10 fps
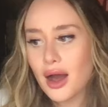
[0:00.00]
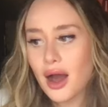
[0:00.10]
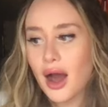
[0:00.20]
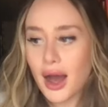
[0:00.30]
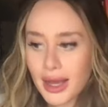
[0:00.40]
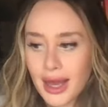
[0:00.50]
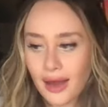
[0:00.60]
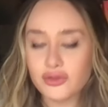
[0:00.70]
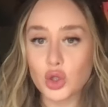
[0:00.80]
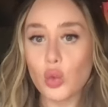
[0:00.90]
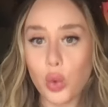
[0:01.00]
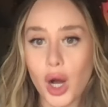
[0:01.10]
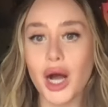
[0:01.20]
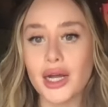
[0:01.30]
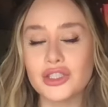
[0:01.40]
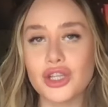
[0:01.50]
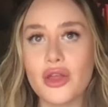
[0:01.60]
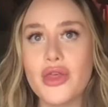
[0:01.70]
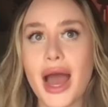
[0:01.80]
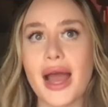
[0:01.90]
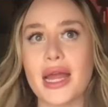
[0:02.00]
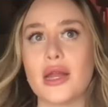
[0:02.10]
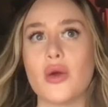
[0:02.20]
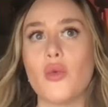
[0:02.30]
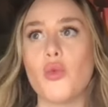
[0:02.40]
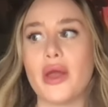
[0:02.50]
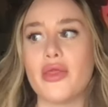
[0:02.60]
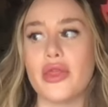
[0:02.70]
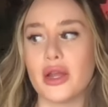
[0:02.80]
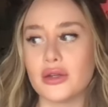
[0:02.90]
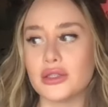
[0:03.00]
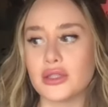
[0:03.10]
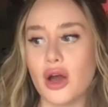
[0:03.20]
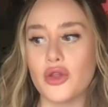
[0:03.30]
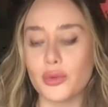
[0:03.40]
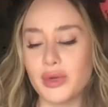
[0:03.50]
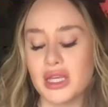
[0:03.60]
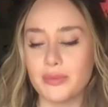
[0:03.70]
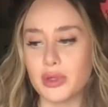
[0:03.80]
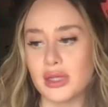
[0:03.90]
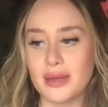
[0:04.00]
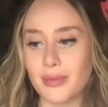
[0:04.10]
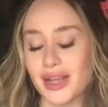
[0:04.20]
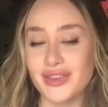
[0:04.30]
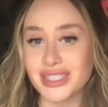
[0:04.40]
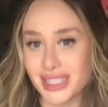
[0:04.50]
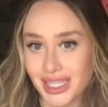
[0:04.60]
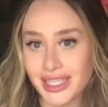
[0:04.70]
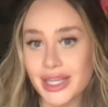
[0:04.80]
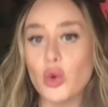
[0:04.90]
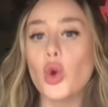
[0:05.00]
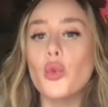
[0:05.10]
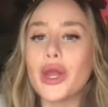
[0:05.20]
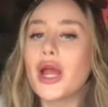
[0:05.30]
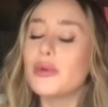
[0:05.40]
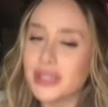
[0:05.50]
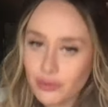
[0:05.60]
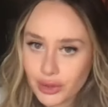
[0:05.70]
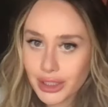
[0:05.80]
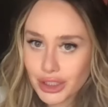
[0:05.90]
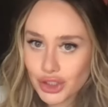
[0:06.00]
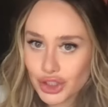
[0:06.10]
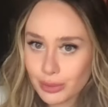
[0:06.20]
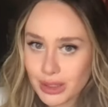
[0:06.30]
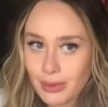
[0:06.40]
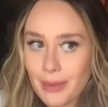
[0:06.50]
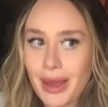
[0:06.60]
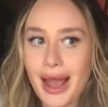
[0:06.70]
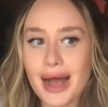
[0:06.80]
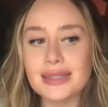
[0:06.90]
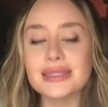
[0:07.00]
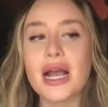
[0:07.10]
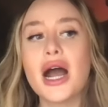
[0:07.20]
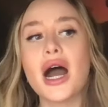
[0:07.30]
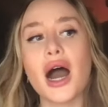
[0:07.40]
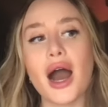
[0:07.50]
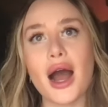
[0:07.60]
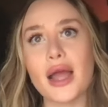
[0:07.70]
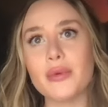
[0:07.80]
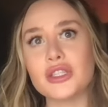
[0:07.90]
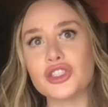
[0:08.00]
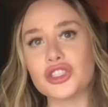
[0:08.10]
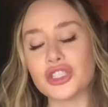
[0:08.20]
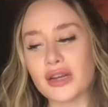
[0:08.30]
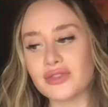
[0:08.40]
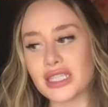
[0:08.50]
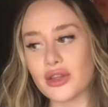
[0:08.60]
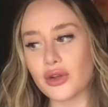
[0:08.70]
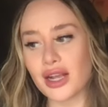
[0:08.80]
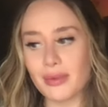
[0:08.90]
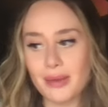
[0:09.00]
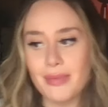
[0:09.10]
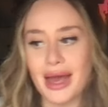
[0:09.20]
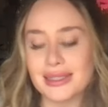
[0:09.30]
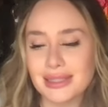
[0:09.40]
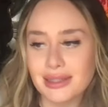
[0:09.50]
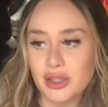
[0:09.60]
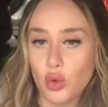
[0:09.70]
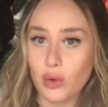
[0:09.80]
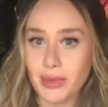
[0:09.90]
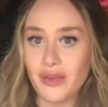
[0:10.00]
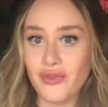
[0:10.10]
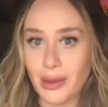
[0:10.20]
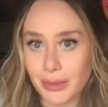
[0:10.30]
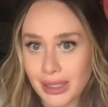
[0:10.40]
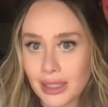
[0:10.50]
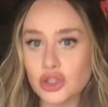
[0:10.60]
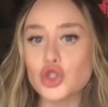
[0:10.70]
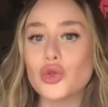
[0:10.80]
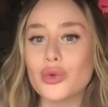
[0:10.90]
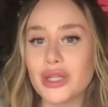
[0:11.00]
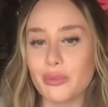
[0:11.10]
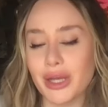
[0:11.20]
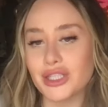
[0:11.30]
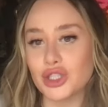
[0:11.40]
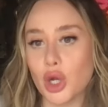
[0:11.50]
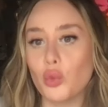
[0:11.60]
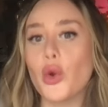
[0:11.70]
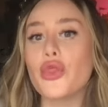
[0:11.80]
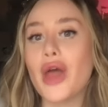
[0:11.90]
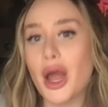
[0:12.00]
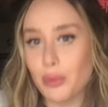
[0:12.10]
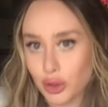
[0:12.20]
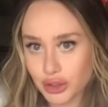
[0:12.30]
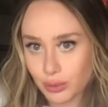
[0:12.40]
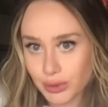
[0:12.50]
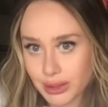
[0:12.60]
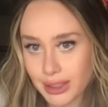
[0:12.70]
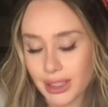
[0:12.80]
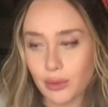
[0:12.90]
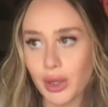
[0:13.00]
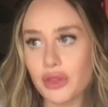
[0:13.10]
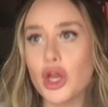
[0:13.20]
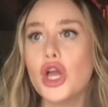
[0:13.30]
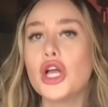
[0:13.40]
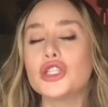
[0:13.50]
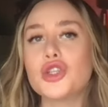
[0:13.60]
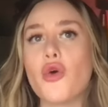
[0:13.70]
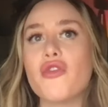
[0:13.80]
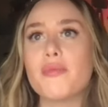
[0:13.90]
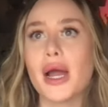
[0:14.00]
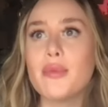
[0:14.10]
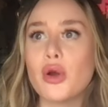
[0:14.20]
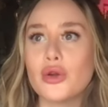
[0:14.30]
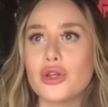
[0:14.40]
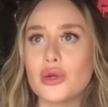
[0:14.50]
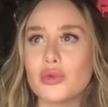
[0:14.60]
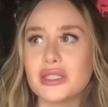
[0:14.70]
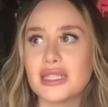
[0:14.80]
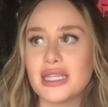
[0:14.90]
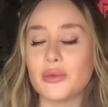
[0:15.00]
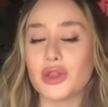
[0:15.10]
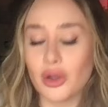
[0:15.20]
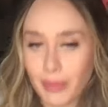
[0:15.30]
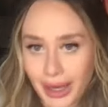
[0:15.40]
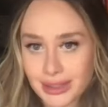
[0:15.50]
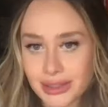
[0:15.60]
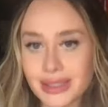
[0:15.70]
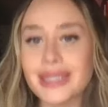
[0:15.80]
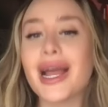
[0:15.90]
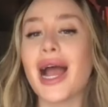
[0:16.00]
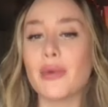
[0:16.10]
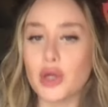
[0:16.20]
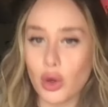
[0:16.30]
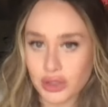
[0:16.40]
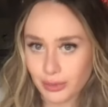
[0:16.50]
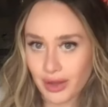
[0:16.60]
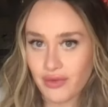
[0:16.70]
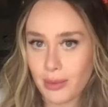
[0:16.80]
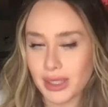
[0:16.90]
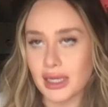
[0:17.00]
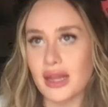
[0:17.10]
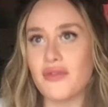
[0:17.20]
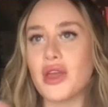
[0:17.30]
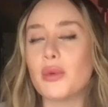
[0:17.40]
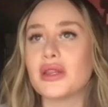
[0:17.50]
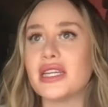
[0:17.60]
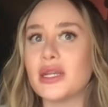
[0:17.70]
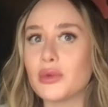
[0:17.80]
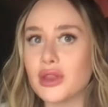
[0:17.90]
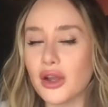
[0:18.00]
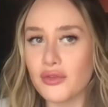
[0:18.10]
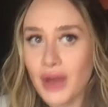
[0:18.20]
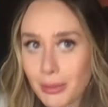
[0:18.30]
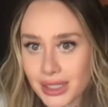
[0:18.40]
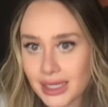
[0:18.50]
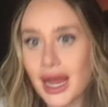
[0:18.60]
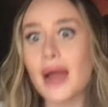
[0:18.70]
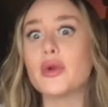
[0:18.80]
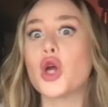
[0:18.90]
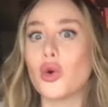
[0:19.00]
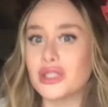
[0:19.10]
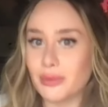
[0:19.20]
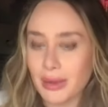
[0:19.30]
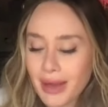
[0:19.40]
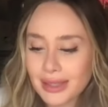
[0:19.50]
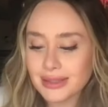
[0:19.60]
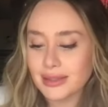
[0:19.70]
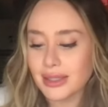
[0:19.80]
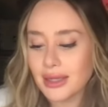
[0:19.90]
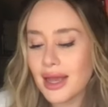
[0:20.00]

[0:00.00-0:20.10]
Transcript: I have to watch that when there's other people in my vicinity or when I was in relationships in my past, I would shift either in my masculine or my feminine solely based on what that person was leading with. So if my partner was leading with their masculine, I would go into my feminine. If they were leading with their feminine, I would go into my masculine.